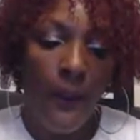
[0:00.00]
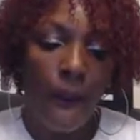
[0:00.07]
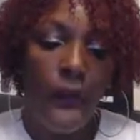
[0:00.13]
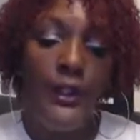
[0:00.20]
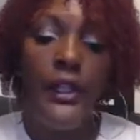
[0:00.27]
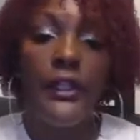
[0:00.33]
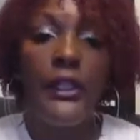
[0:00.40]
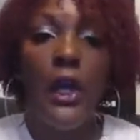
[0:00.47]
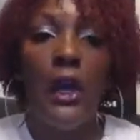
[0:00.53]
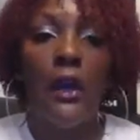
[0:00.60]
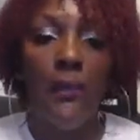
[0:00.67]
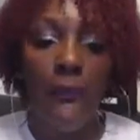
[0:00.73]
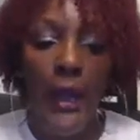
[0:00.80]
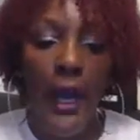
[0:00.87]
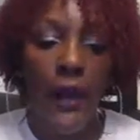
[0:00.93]
you need to talk
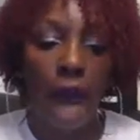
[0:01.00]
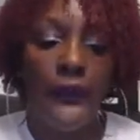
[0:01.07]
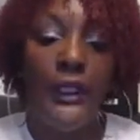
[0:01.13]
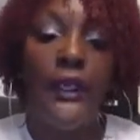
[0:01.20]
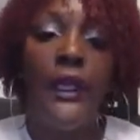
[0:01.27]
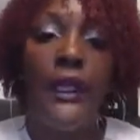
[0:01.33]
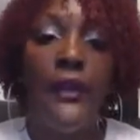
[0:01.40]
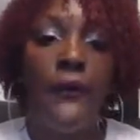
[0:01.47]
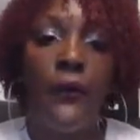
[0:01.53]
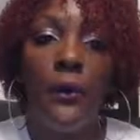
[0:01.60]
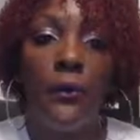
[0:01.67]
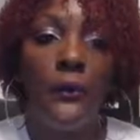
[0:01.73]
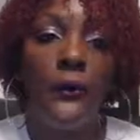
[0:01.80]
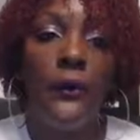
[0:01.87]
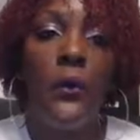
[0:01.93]
about the need for
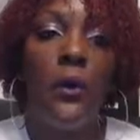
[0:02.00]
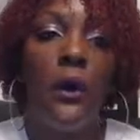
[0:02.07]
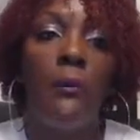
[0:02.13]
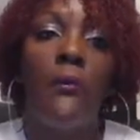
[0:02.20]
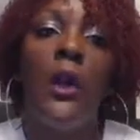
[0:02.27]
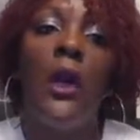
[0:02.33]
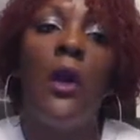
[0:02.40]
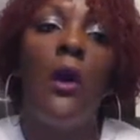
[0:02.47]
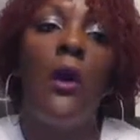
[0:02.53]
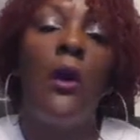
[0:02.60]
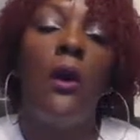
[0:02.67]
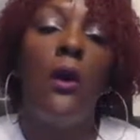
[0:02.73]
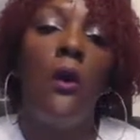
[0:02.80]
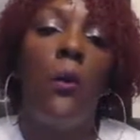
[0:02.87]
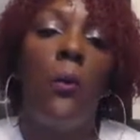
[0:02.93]
reform,
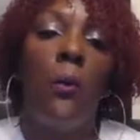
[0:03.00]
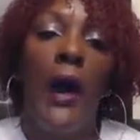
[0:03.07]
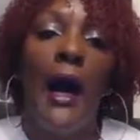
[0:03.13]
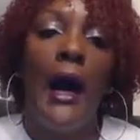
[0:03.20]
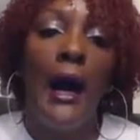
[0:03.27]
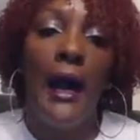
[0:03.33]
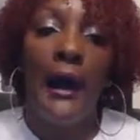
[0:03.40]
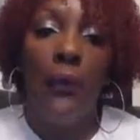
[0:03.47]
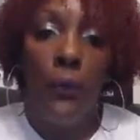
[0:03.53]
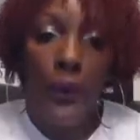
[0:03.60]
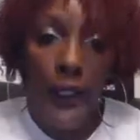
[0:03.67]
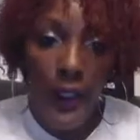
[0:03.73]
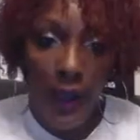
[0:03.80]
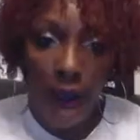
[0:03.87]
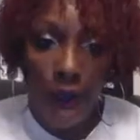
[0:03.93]
why
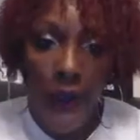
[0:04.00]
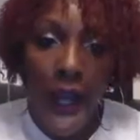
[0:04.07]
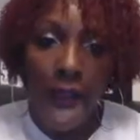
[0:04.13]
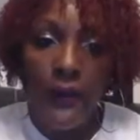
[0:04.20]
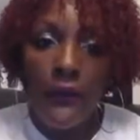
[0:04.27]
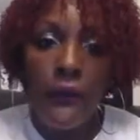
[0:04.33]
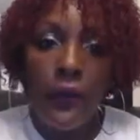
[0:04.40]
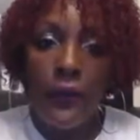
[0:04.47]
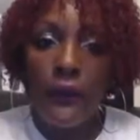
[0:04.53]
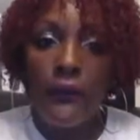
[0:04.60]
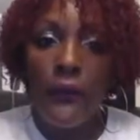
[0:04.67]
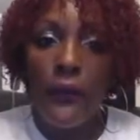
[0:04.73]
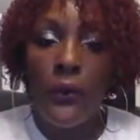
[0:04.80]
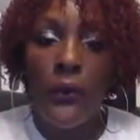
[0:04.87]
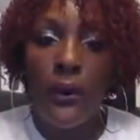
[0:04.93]
we are fighting for
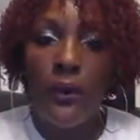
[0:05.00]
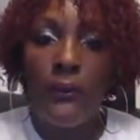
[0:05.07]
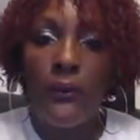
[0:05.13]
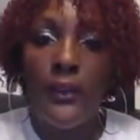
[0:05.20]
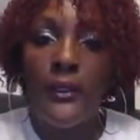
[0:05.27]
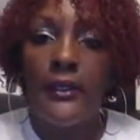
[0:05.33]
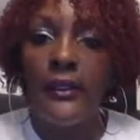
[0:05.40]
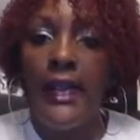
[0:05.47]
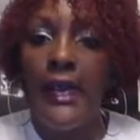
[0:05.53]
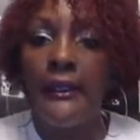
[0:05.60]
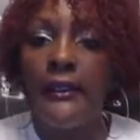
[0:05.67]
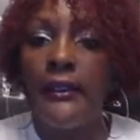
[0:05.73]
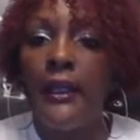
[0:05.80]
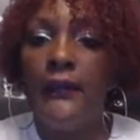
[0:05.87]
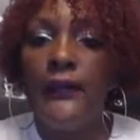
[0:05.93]
reform. It's not
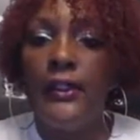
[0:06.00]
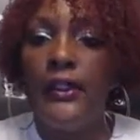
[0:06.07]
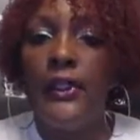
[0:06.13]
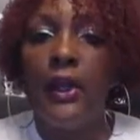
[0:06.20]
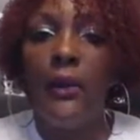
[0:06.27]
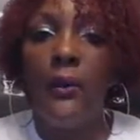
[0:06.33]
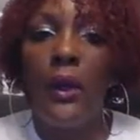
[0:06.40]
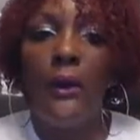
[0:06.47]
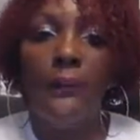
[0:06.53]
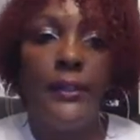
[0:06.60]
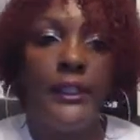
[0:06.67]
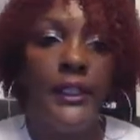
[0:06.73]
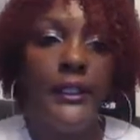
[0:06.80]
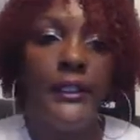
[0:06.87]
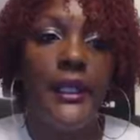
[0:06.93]
enough to show up and
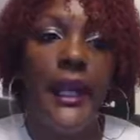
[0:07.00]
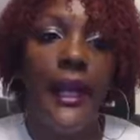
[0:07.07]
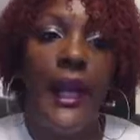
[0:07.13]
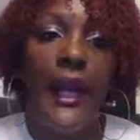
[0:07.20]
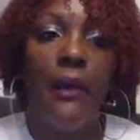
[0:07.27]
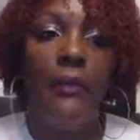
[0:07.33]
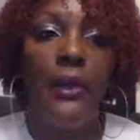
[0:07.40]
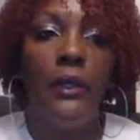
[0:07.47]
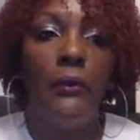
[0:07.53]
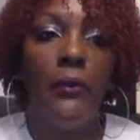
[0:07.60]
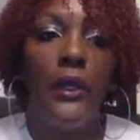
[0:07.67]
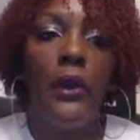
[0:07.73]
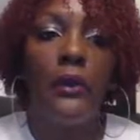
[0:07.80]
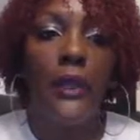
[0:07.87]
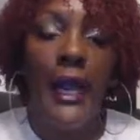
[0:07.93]
just say, hey, we
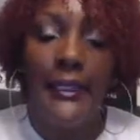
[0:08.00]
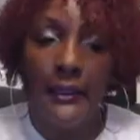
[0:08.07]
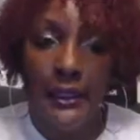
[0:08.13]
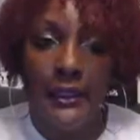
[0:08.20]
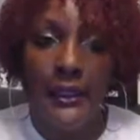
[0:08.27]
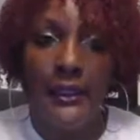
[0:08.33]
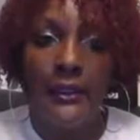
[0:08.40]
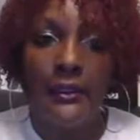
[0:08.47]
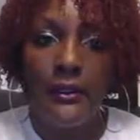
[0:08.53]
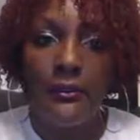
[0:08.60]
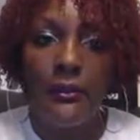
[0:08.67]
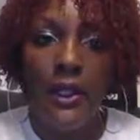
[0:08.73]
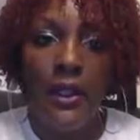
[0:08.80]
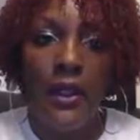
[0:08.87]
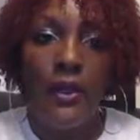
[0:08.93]
don't like the system.
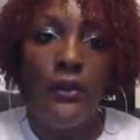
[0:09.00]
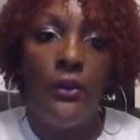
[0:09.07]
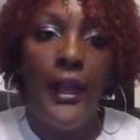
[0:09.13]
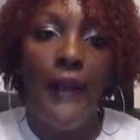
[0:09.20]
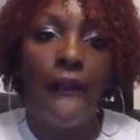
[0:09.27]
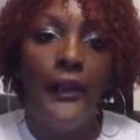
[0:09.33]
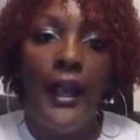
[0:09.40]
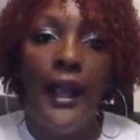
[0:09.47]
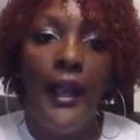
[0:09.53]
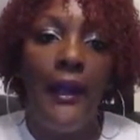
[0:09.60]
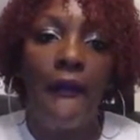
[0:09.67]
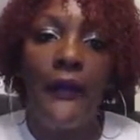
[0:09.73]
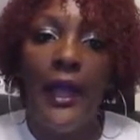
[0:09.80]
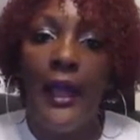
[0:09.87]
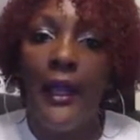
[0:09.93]
You have to
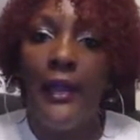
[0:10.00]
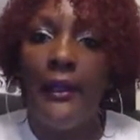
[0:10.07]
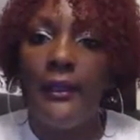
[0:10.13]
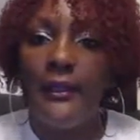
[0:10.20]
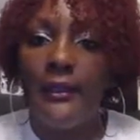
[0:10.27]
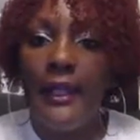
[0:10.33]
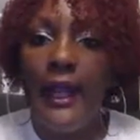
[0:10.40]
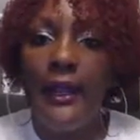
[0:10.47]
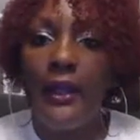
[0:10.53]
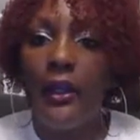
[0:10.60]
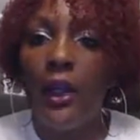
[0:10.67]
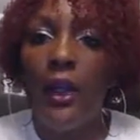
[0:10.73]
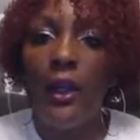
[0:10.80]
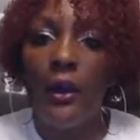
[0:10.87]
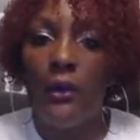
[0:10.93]
have a set
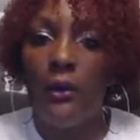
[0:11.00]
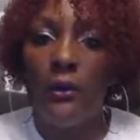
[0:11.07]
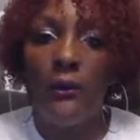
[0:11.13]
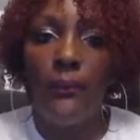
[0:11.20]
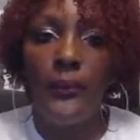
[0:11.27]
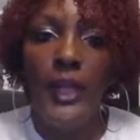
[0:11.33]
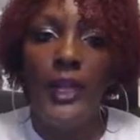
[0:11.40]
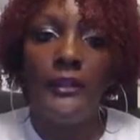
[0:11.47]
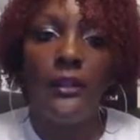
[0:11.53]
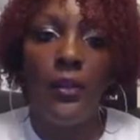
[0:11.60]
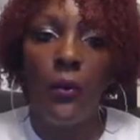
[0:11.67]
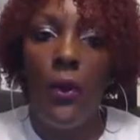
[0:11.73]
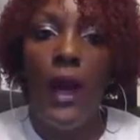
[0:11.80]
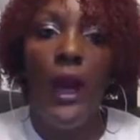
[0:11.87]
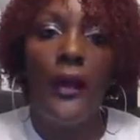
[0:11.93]
goal as to
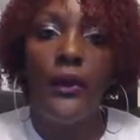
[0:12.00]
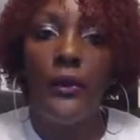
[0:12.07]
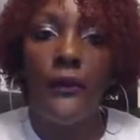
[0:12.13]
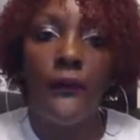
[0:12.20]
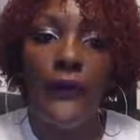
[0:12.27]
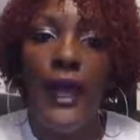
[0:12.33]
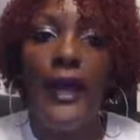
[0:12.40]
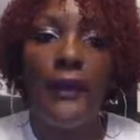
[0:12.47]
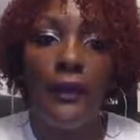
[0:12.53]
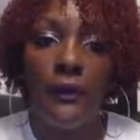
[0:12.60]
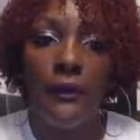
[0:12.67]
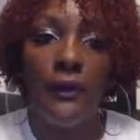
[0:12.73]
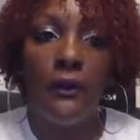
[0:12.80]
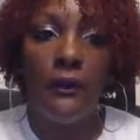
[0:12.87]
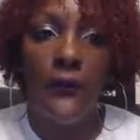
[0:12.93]
why we're
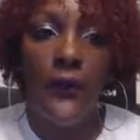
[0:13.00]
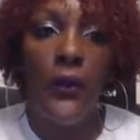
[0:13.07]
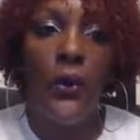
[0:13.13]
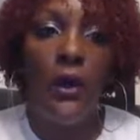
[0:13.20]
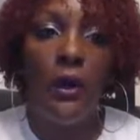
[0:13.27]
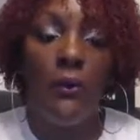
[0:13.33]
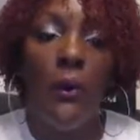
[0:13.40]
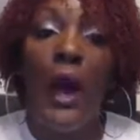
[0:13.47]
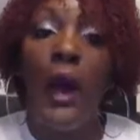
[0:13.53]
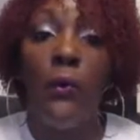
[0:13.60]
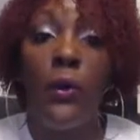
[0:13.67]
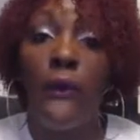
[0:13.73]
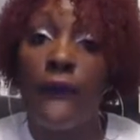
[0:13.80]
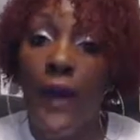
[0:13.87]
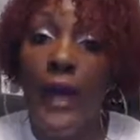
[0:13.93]
fighting for
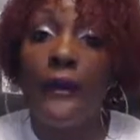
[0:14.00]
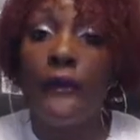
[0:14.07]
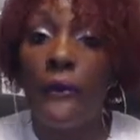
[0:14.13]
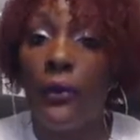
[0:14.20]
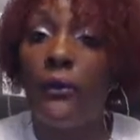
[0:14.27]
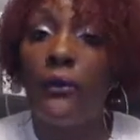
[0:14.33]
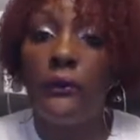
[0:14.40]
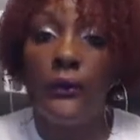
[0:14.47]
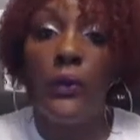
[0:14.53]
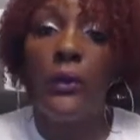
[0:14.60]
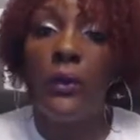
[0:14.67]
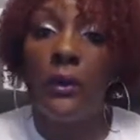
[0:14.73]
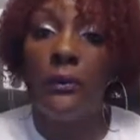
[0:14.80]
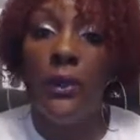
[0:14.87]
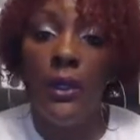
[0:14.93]

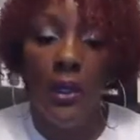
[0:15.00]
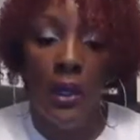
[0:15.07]
reform.